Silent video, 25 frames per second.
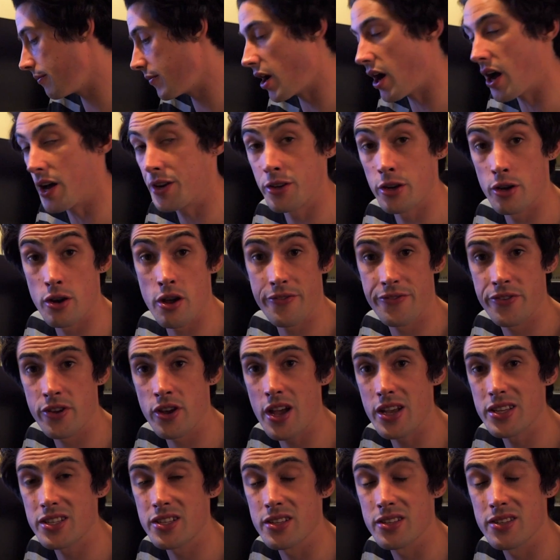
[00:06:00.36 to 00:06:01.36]
I don't know if you
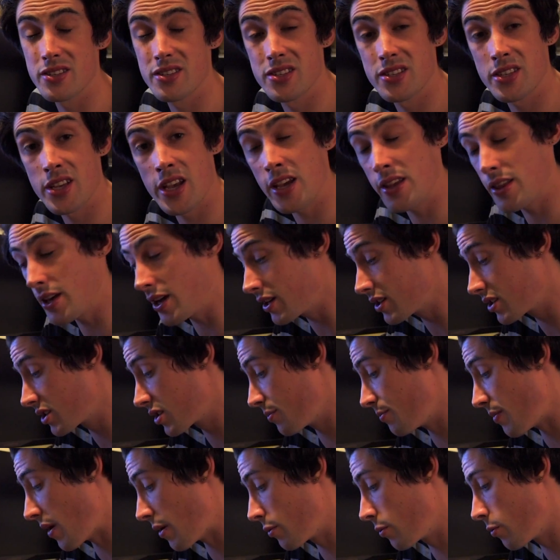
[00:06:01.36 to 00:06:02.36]
guys can see this,
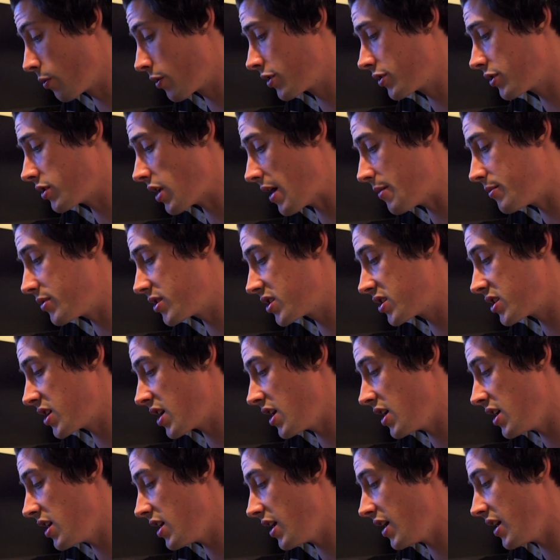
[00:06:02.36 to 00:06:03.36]
but we want to type
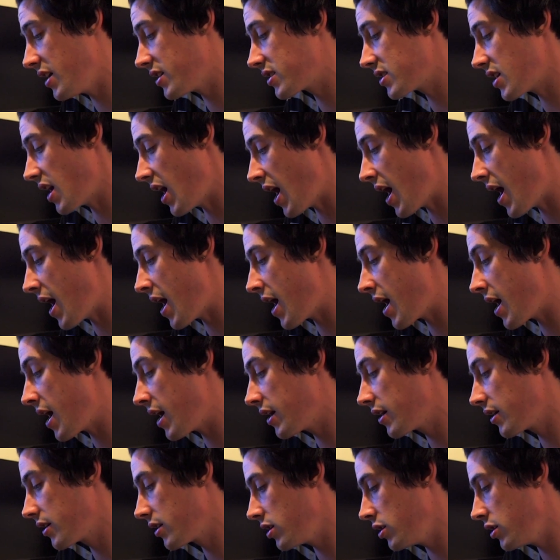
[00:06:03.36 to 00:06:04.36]
CSRUTIL